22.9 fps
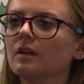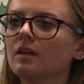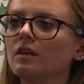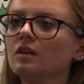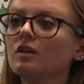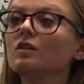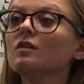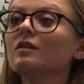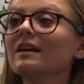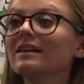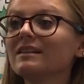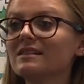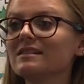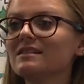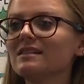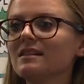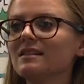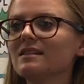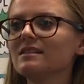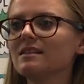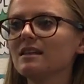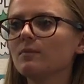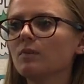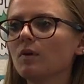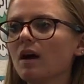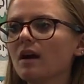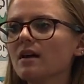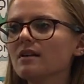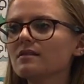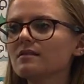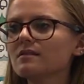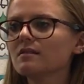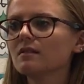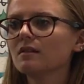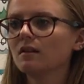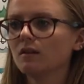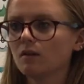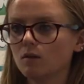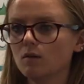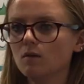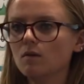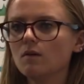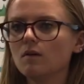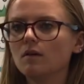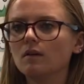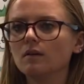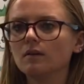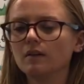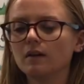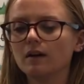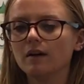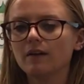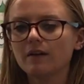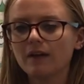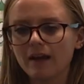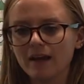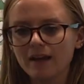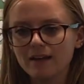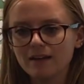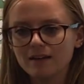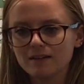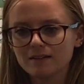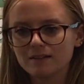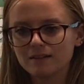You like to see the zebras? Cool. Okay.